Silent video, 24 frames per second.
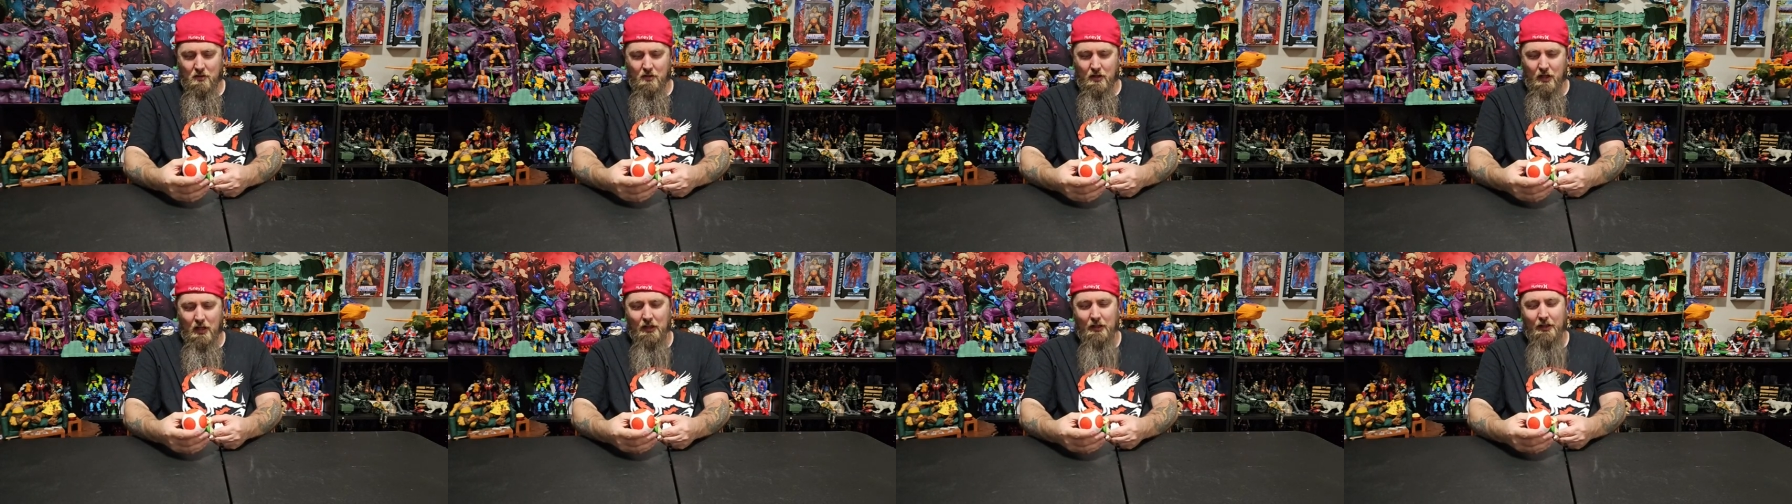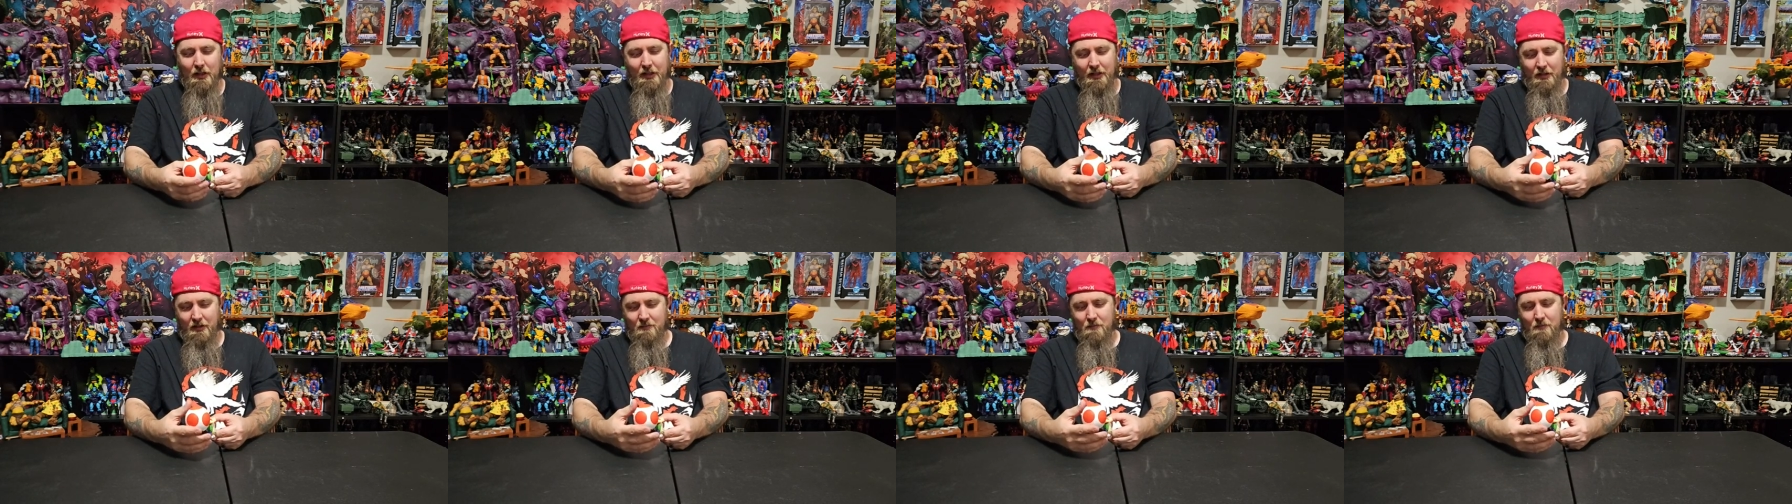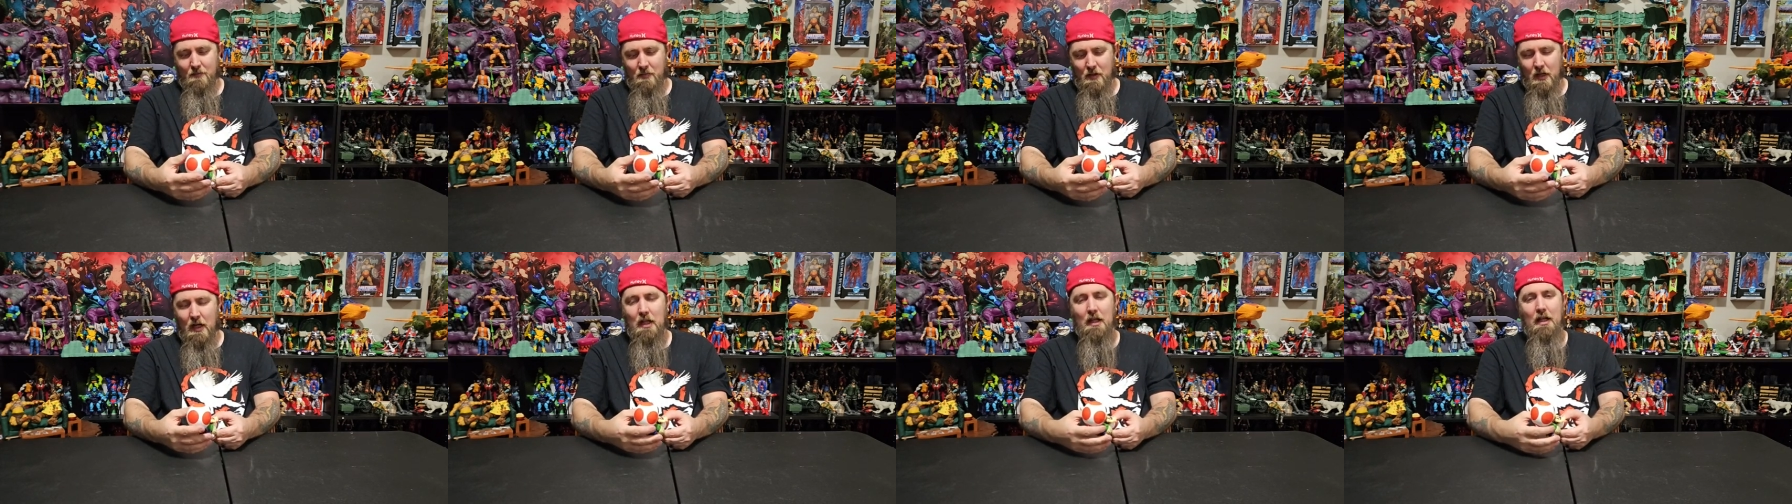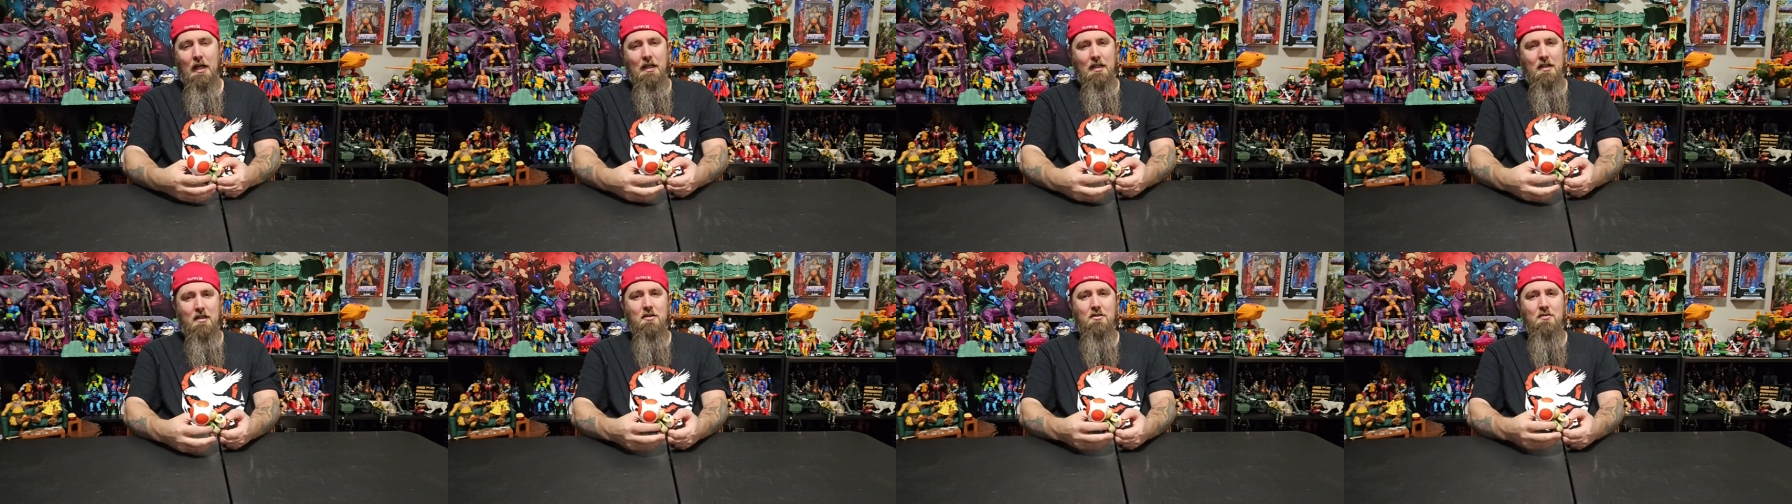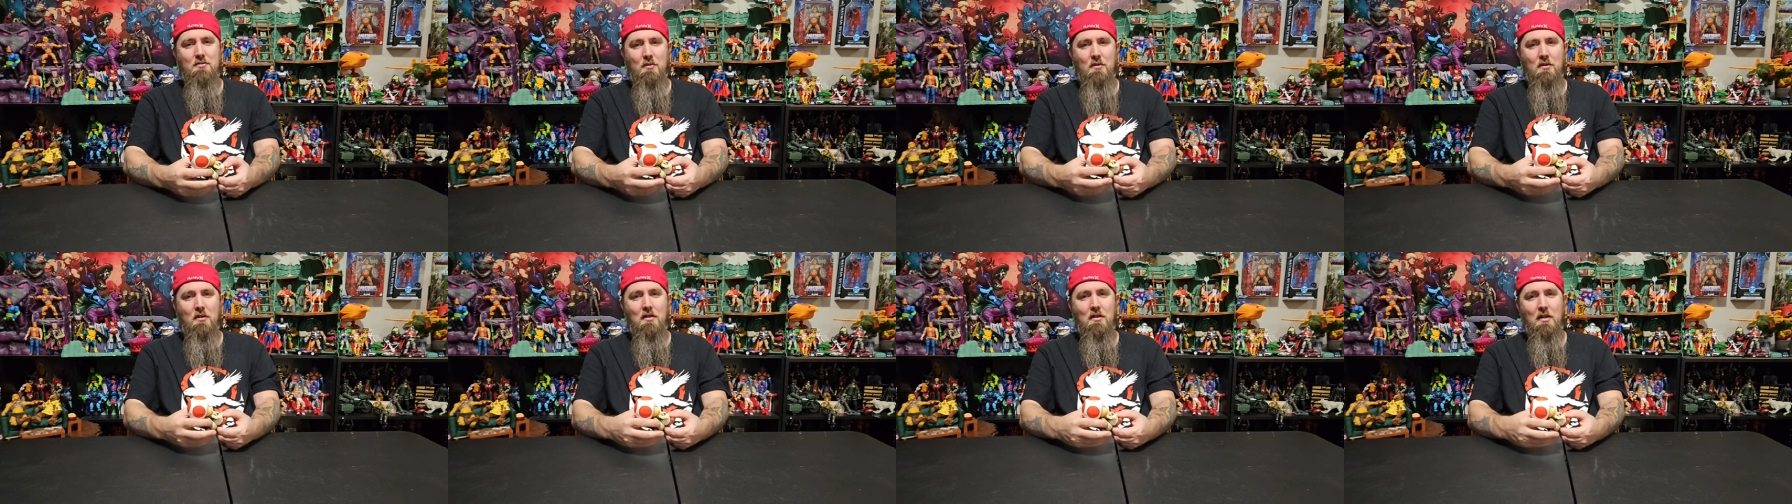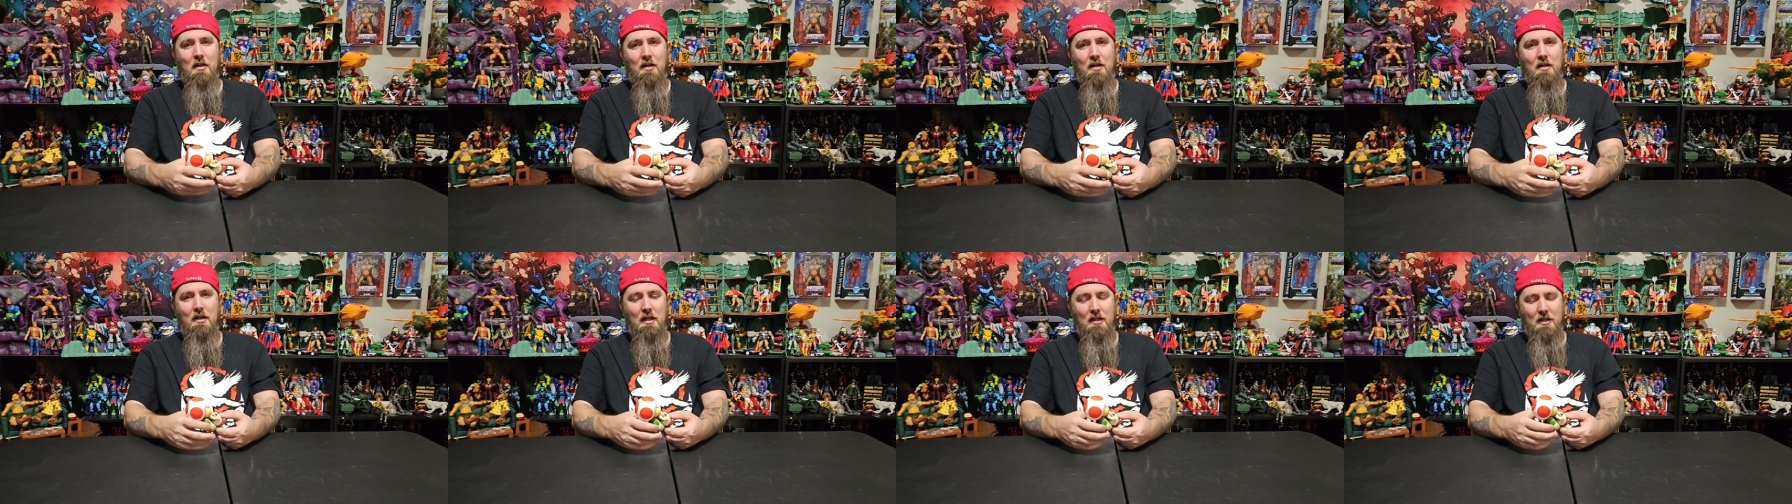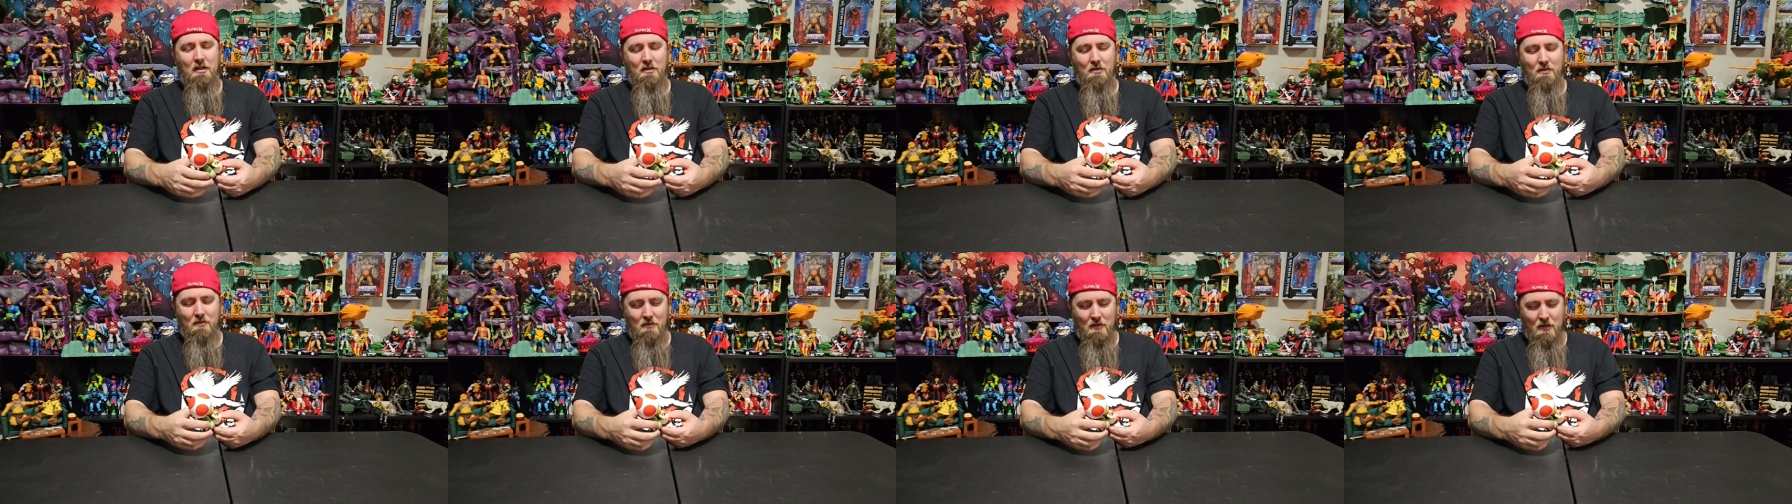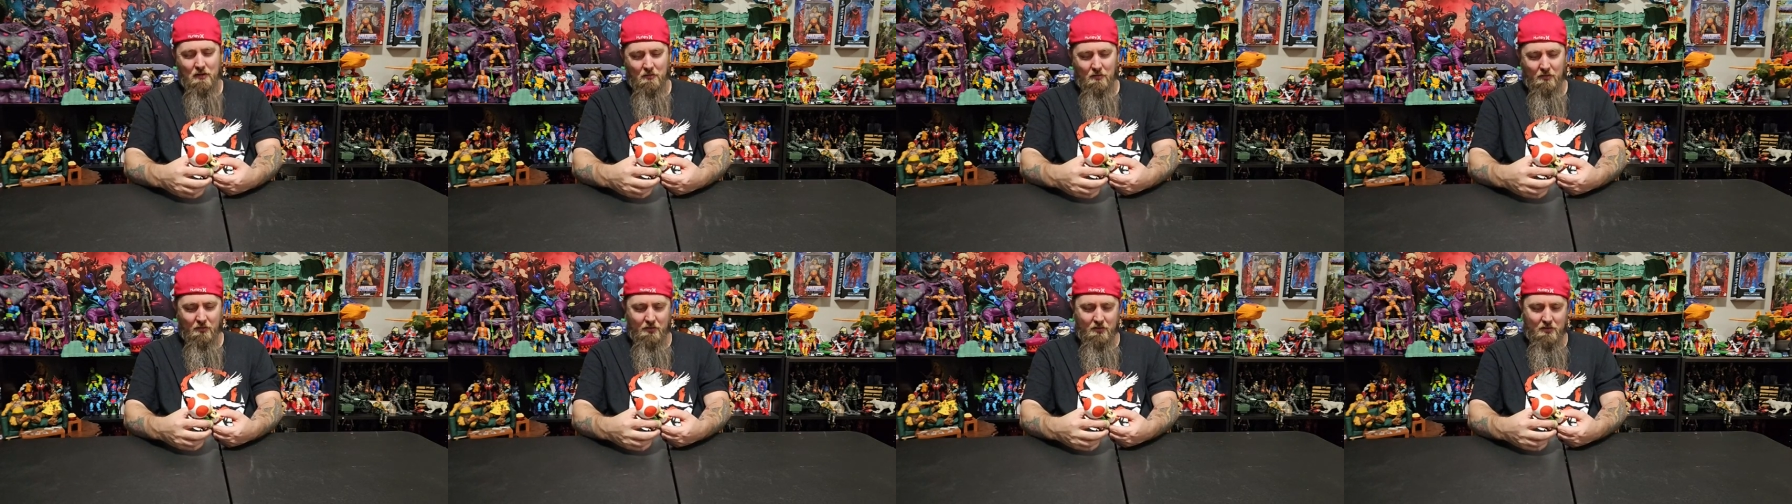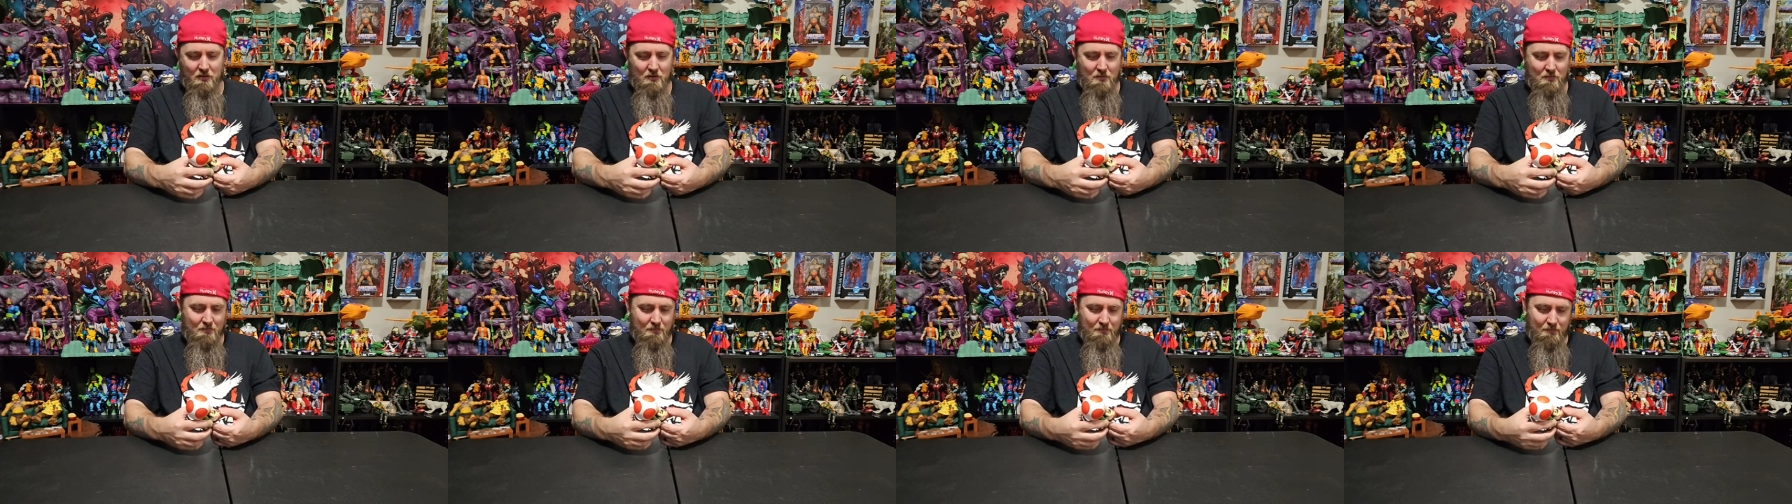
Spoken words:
I like him. I like this one a lot. I do. I really do.